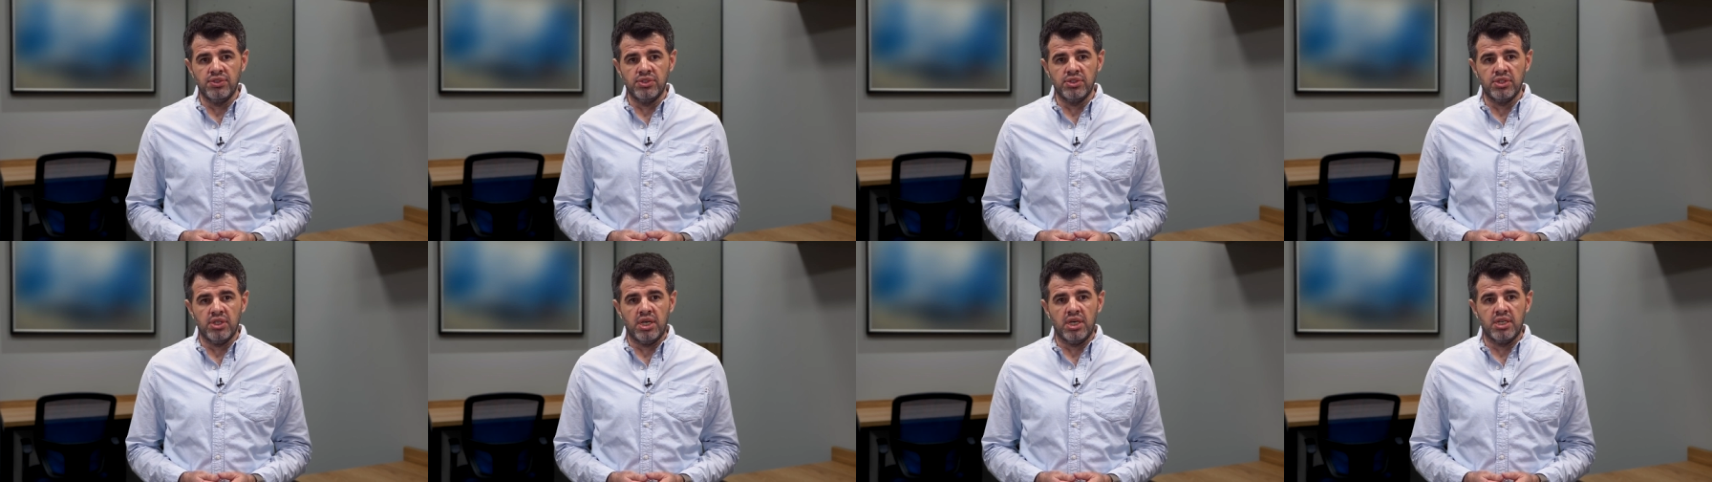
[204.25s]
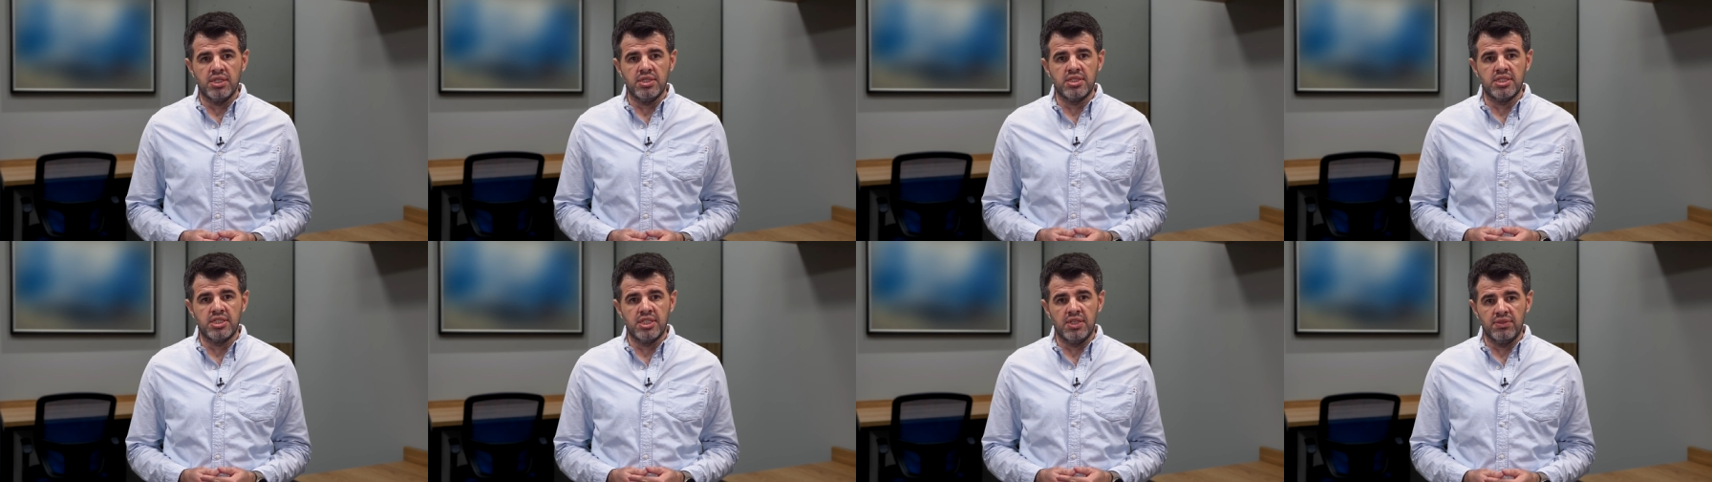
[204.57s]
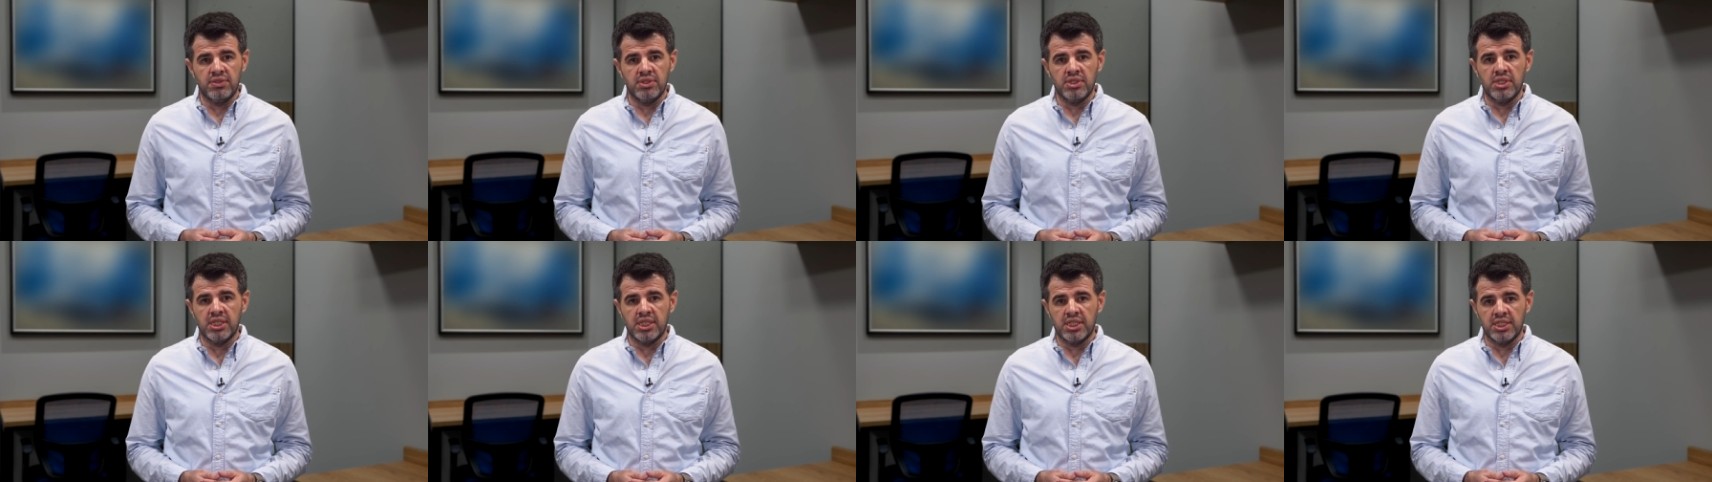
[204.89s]
taught
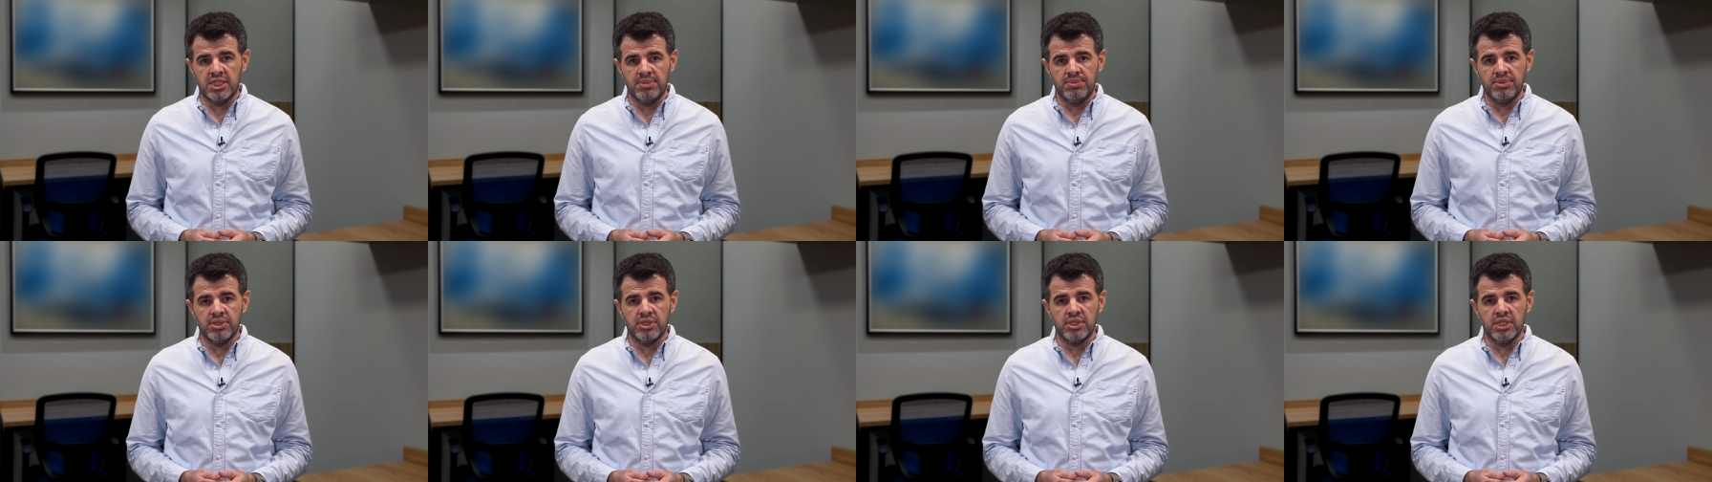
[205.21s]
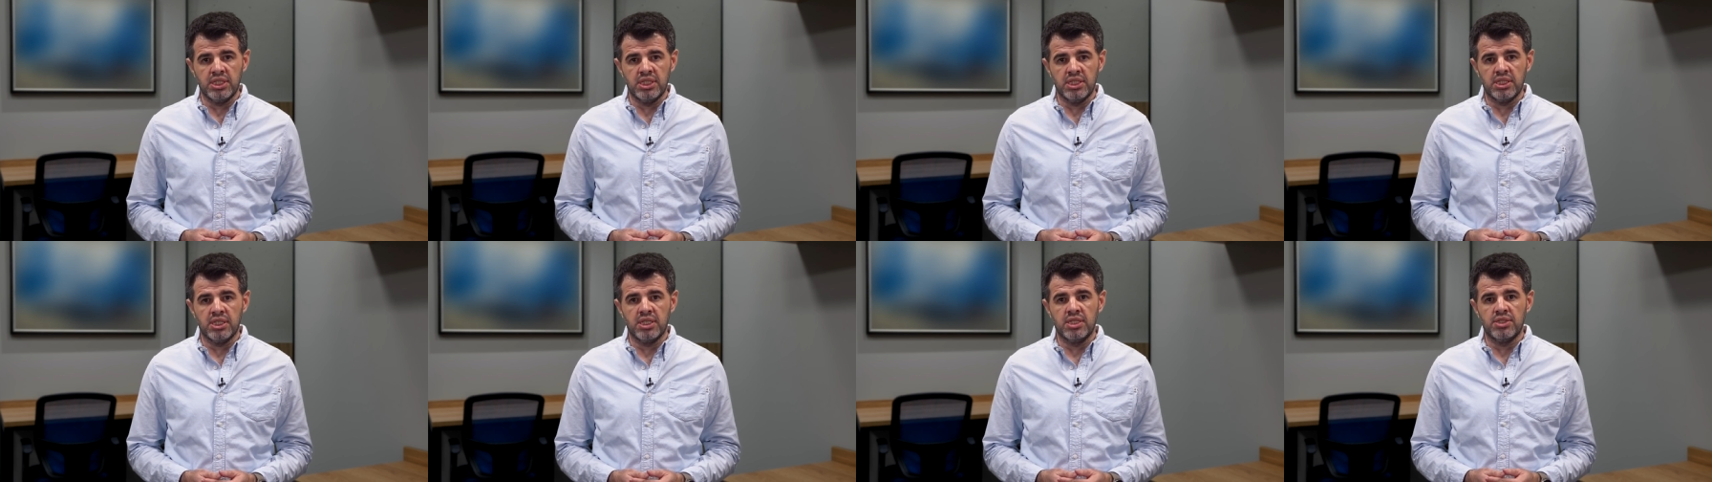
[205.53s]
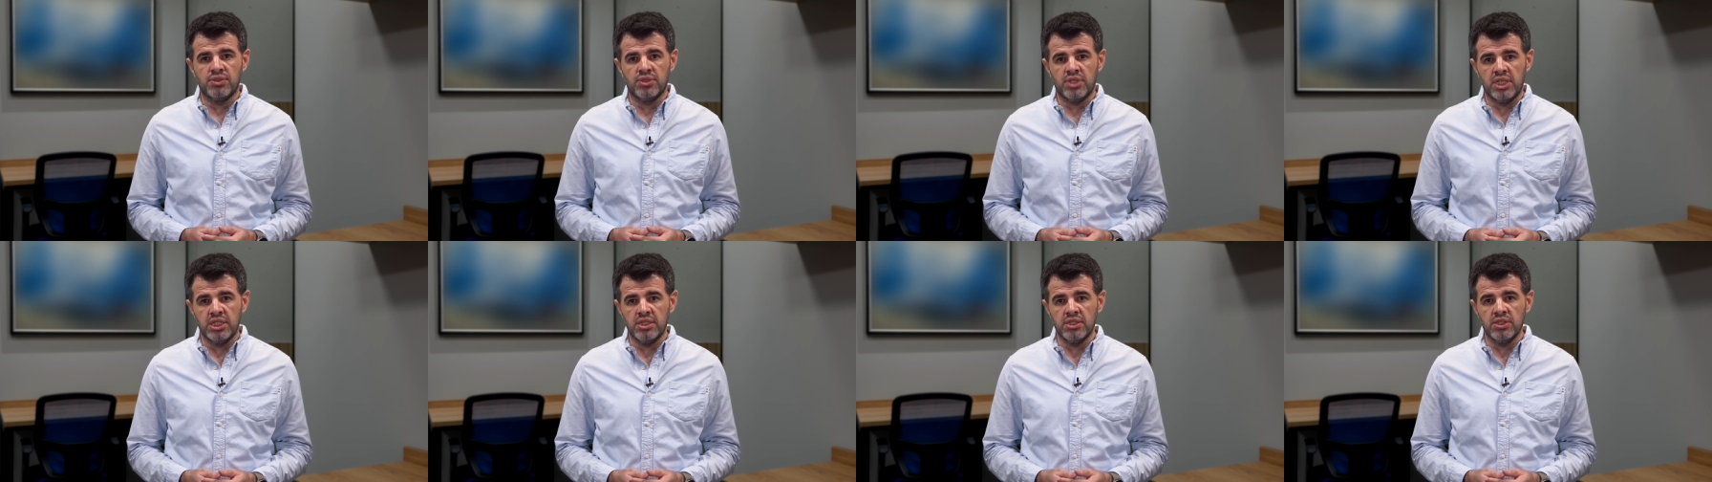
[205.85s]
several academic reading and
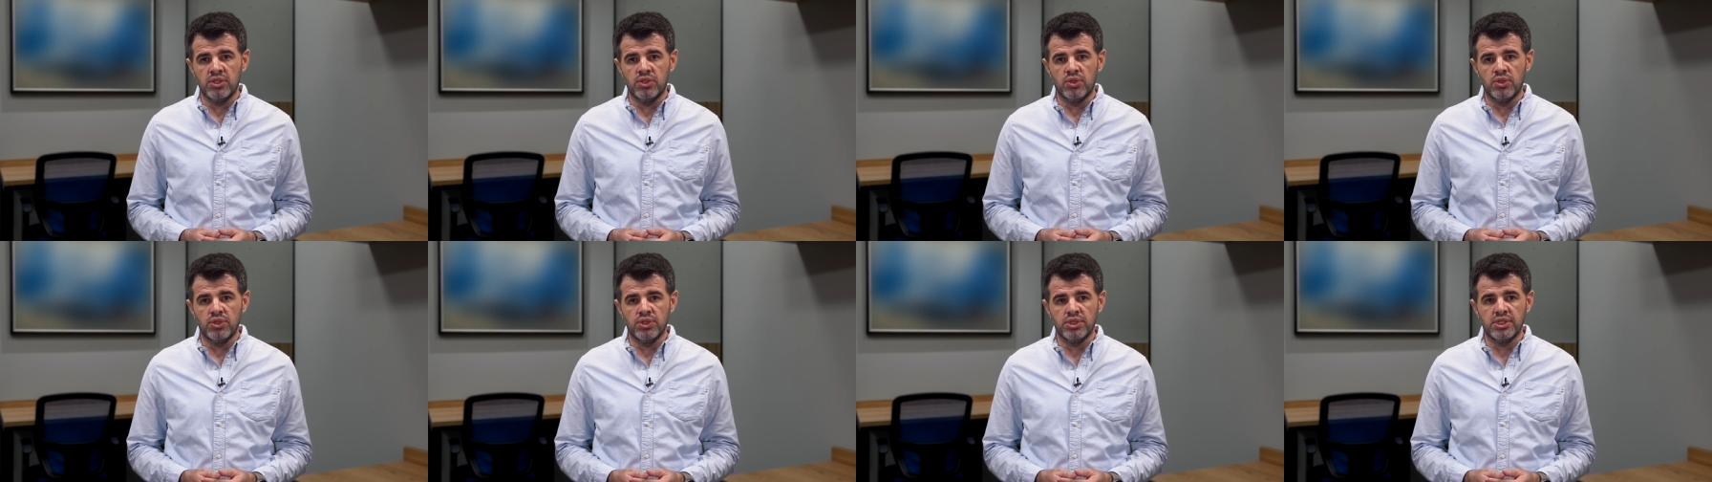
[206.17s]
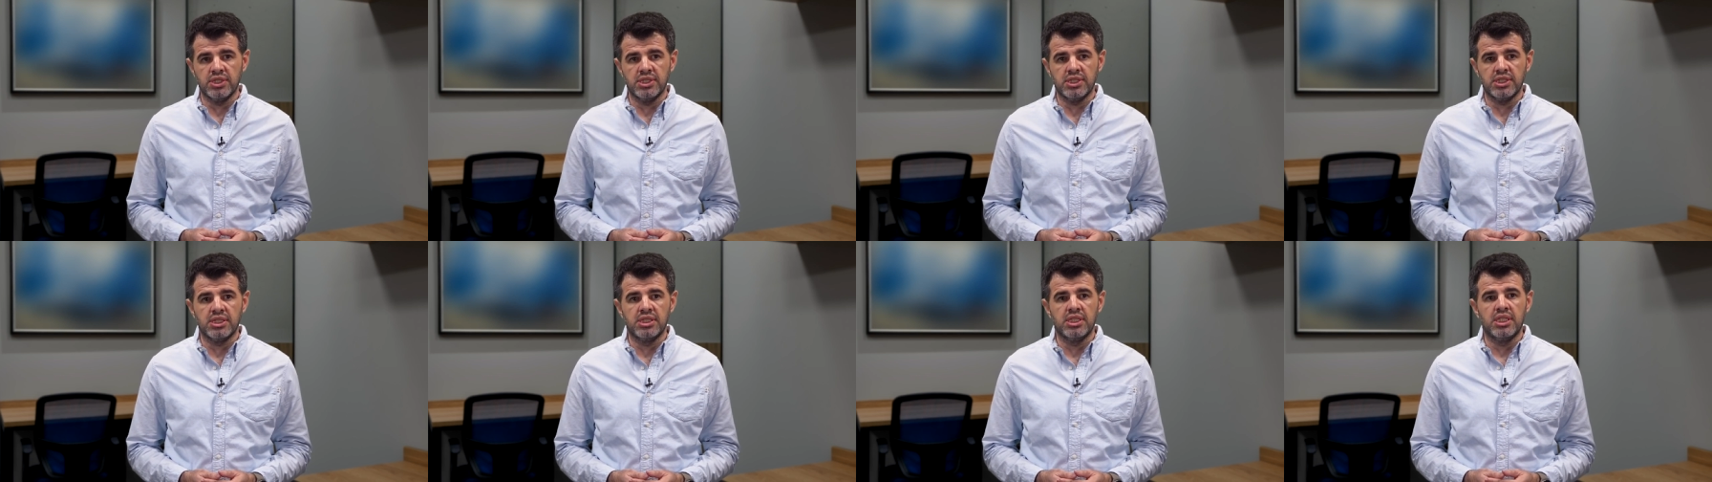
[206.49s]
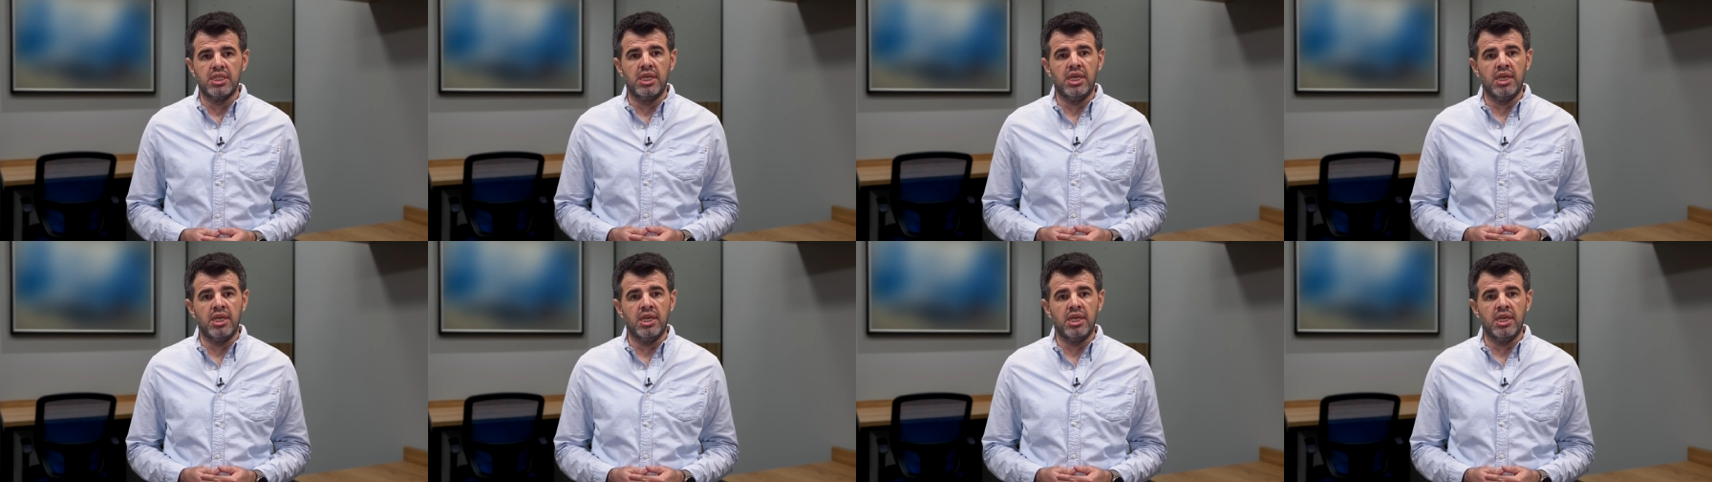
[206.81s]
writing courses